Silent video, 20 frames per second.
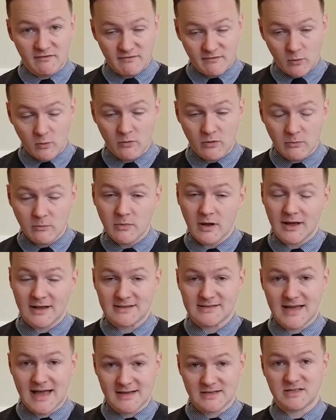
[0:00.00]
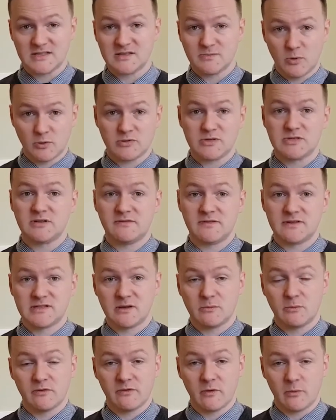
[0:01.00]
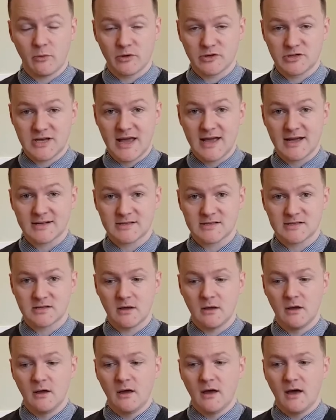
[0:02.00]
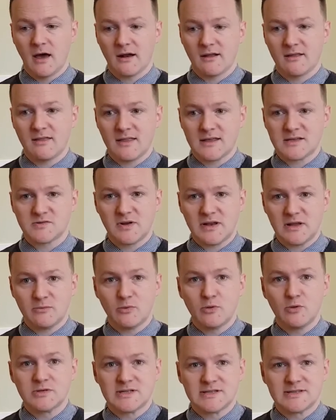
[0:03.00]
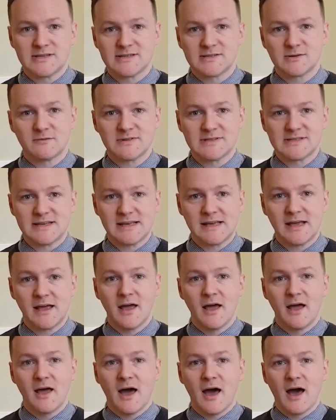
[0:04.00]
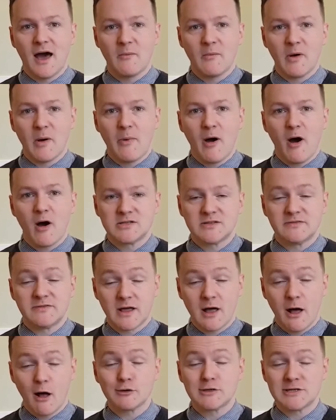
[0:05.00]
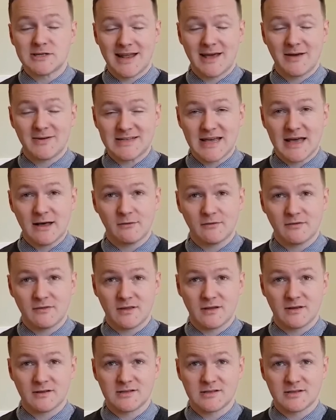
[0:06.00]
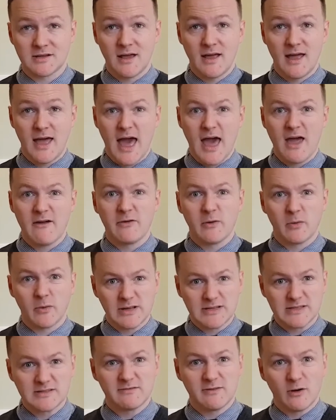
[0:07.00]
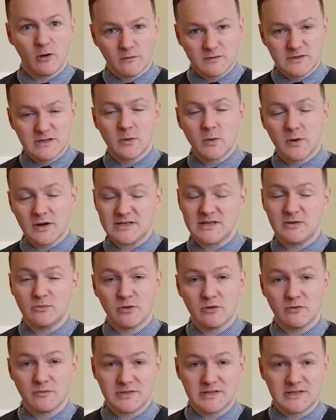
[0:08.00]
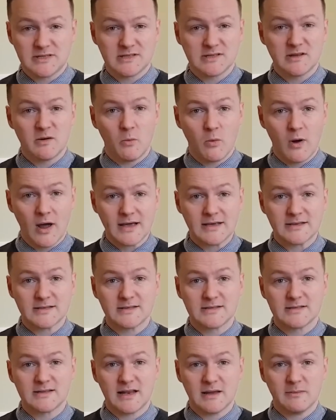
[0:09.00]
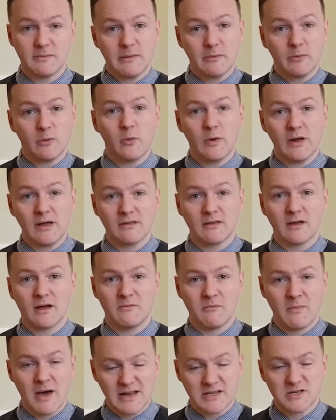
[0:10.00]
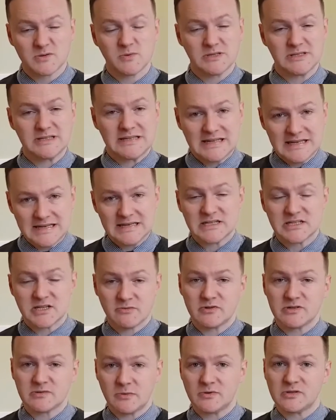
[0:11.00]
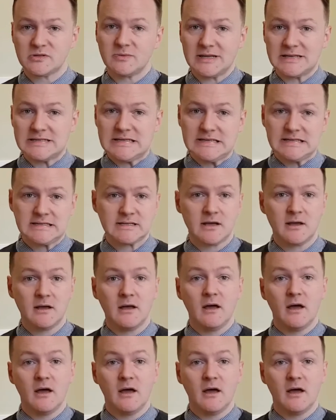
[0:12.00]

forum and to act as sponsor for some of our projects. And I think that's really important. It's obviously a part of the culture now at ELFT that everyone is involved in quality improvement in some ways, and certainly people with kind of management and leadership responsibilities